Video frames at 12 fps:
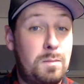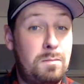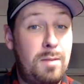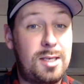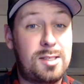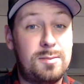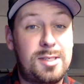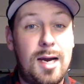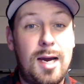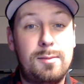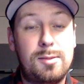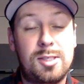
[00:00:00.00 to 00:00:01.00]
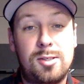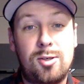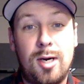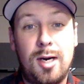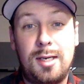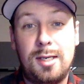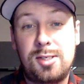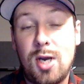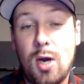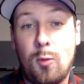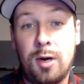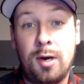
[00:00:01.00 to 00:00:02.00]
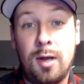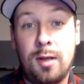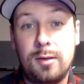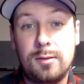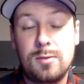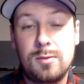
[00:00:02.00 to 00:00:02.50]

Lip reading: Make some time to try and get to know one another.